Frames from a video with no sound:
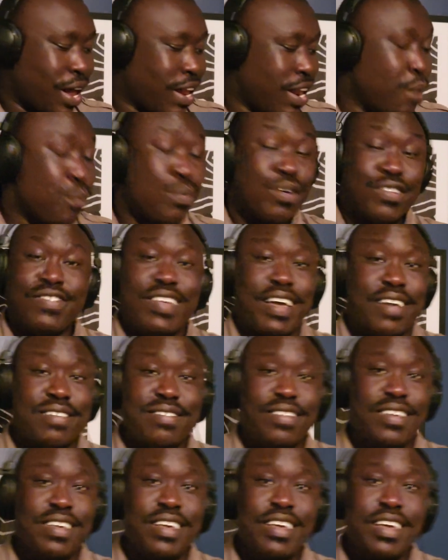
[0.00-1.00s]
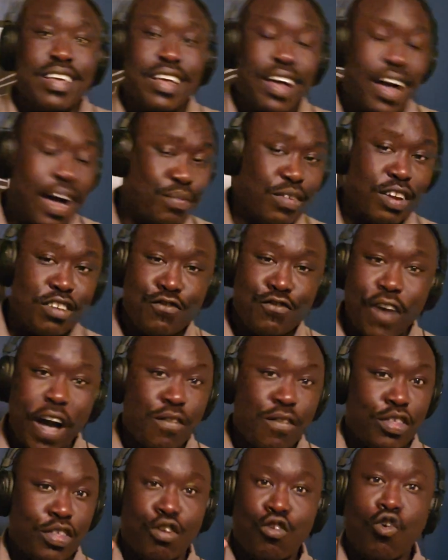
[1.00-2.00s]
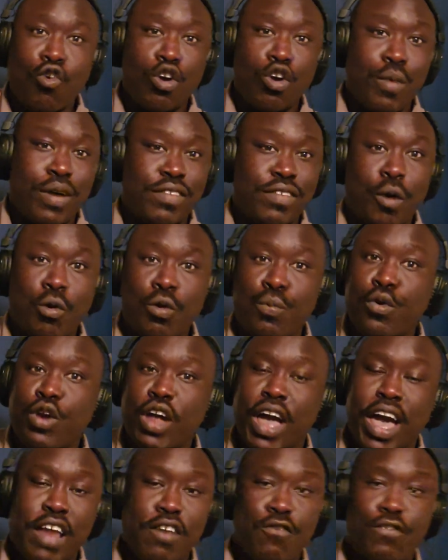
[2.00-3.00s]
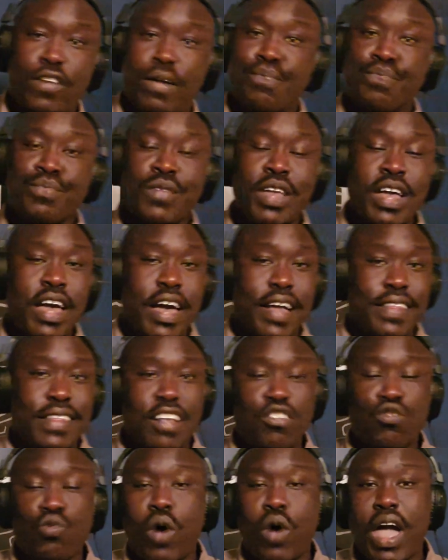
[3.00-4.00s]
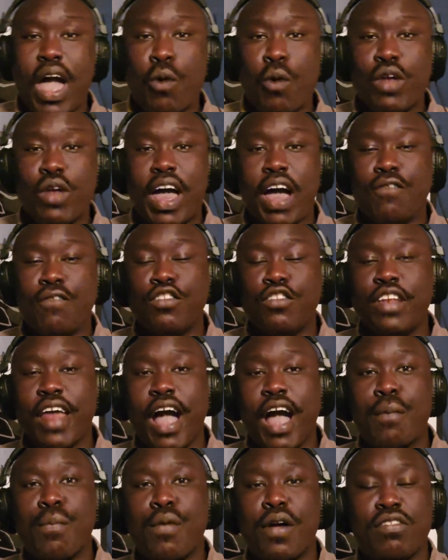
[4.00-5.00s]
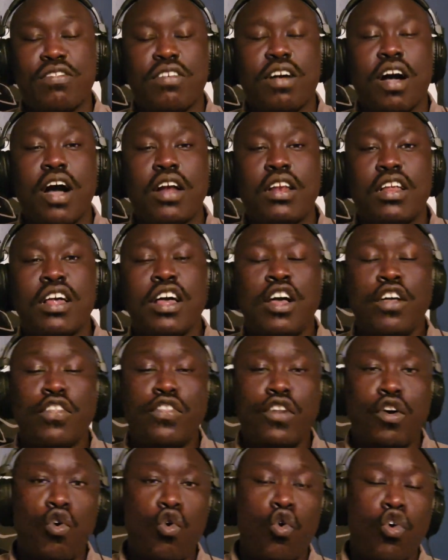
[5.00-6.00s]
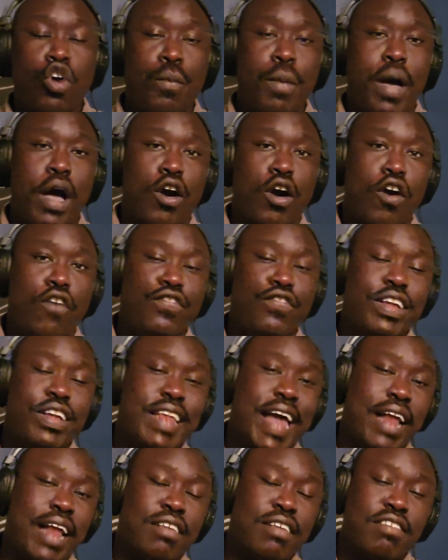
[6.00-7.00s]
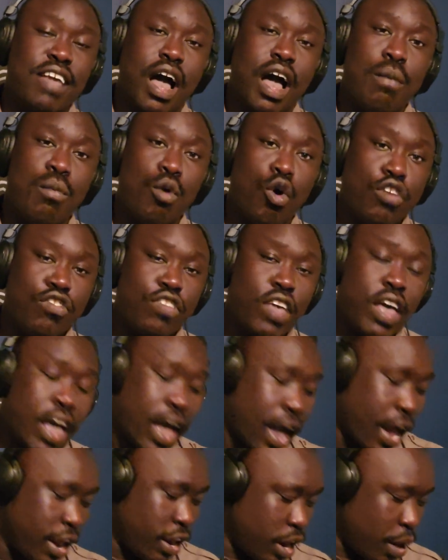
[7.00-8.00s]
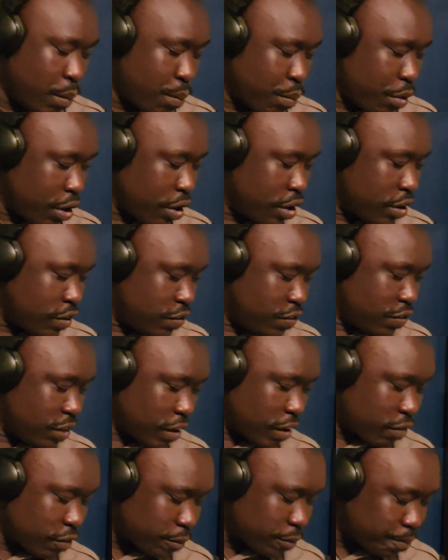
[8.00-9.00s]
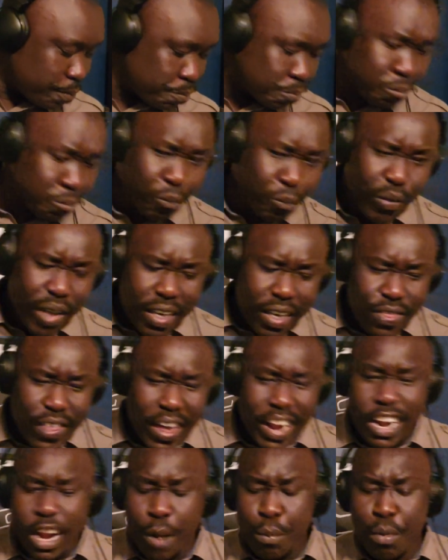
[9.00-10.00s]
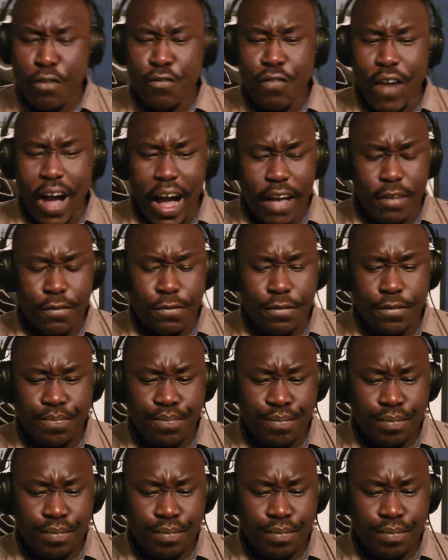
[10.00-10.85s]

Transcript: number 6. There's 5 other quarterbacks I would put ahead of him, and that's why I would have Dak Prescott, the quarterback of the Dallas Cowboys, at number 6. Then at number 5,